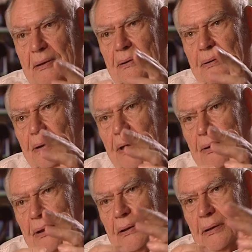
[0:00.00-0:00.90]
not
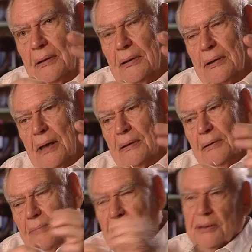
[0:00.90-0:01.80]
only get
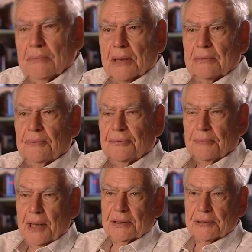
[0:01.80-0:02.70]
an amazing amount of
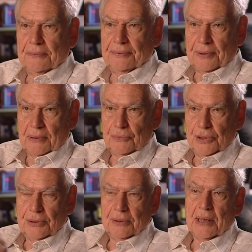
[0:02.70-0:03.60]
information from,
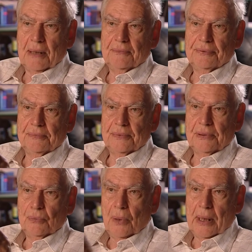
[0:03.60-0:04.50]
which you can from
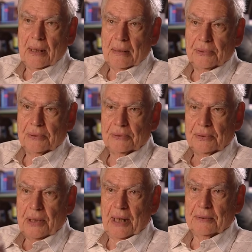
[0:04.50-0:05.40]
the web or
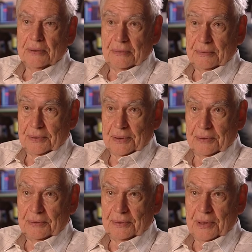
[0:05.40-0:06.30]
net, whatever it's
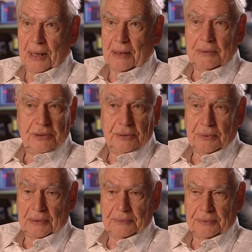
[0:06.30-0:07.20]
called now, which is
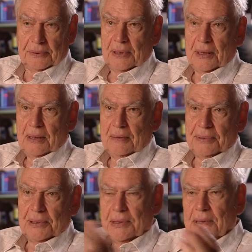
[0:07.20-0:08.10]
wonderful,
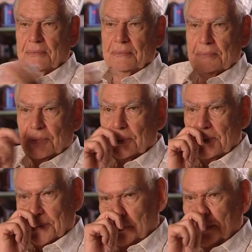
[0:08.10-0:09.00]
but even more
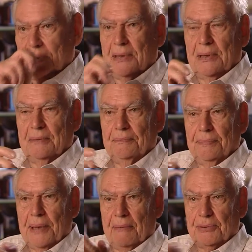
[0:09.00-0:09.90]
intimately,
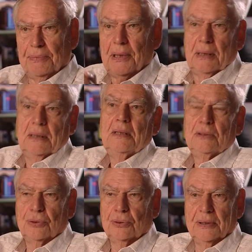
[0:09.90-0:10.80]
perhaps by
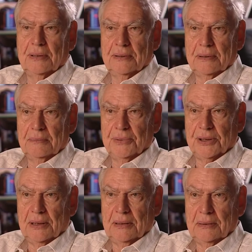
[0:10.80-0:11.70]
talking to the
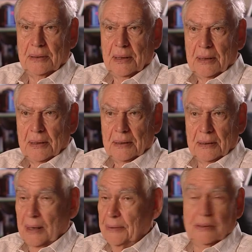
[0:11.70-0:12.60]
machine.
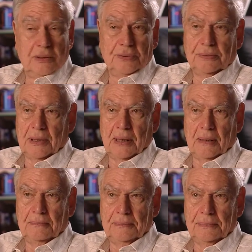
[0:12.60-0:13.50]
And I think this will
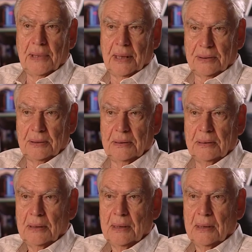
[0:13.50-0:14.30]
come, actually.